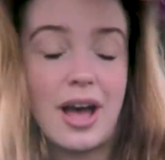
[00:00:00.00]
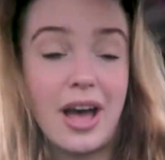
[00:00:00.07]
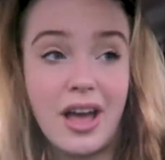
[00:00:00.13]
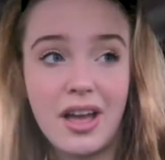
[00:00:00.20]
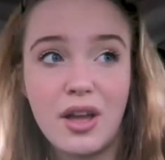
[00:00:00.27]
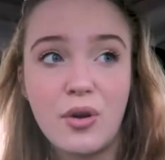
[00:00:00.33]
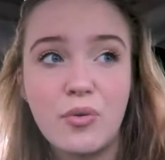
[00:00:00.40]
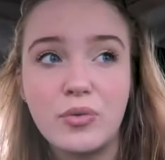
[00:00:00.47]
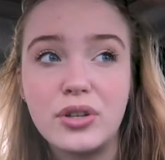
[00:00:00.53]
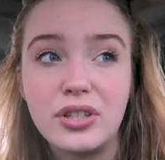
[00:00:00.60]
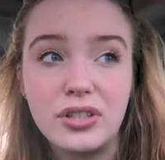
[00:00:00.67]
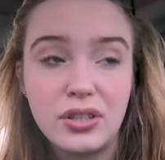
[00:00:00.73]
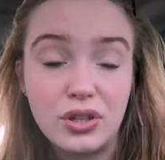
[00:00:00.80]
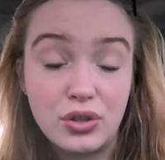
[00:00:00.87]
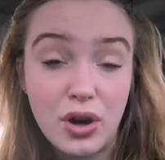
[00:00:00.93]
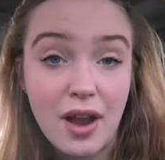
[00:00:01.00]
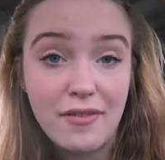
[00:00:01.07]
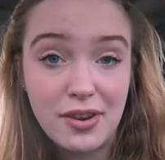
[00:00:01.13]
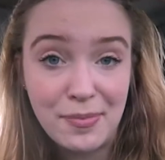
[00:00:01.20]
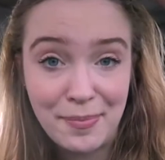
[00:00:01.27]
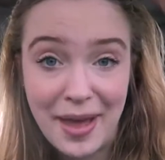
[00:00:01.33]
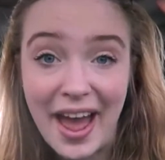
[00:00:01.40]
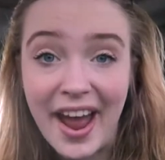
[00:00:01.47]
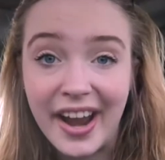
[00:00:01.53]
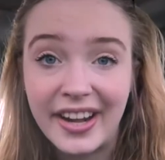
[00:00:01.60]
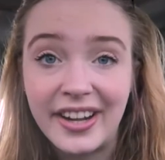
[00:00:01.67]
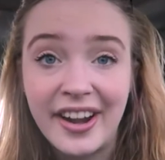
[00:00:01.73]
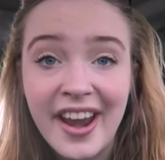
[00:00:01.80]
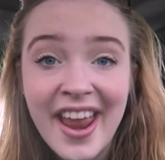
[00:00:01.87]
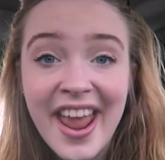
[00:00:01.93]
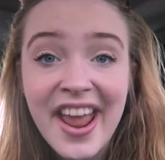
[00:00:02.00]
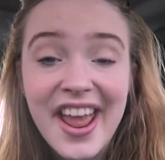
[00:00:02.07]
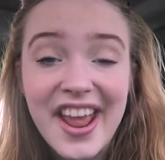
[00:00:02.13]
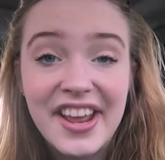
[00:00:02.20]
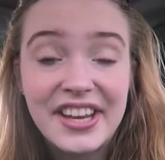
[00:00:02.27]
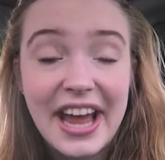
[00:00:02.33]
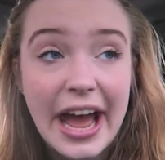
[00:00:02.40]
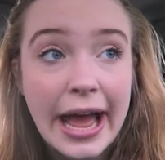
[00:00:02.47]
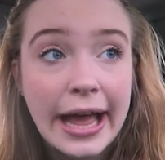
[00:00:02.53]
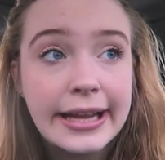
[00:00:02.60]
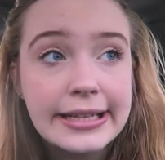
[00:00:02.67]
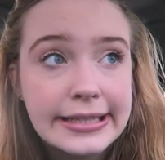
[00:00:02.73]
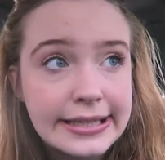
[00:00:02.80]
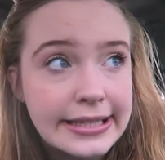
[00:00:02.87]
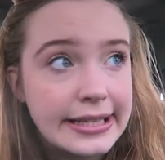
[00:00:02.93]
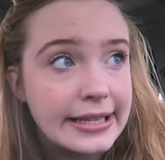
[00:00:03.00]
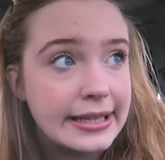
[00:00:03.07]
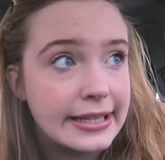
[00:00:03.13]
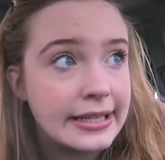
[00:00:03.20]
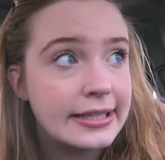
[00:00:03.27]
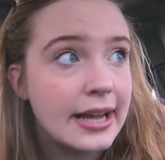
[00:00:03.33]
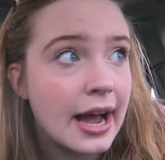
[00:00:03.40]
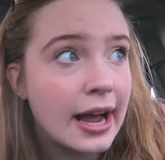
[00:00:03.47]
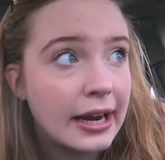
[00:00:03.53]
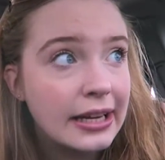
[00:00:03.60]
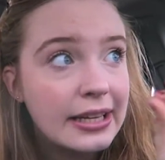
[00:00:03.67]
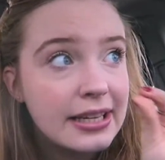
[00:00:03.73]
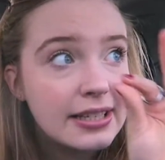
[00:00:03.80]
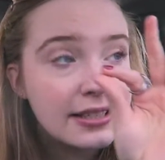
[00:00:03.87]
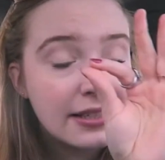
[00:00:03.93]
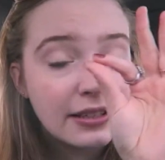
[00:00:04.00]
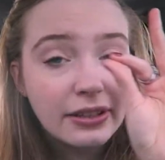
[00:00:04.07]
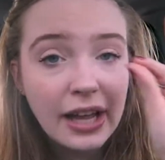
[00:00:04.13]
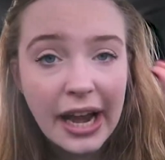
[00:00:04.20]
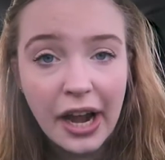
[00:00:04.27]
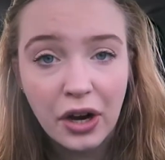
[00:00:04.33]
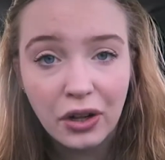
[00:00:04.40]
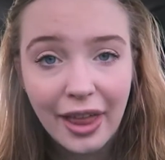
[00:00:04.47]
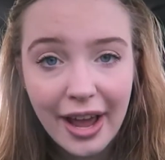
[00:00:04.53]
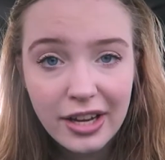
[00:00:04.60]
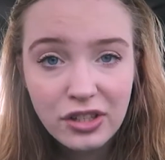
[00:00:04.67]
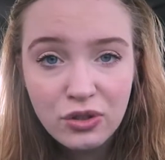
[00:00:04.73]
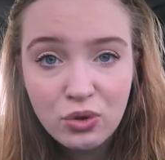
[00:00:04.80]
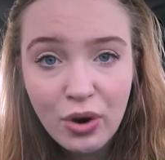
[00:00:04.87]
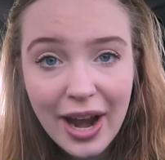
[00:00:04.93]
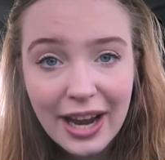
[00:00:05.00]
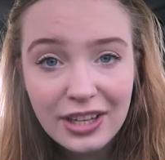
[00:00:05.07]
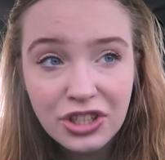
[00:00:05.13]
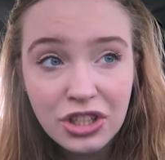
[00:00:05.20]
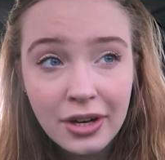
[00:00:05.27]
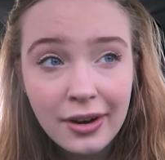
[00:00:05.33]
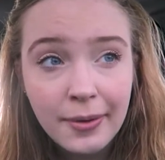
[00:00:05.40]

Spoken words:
I was driving back and I see the tiniest little hairline scratch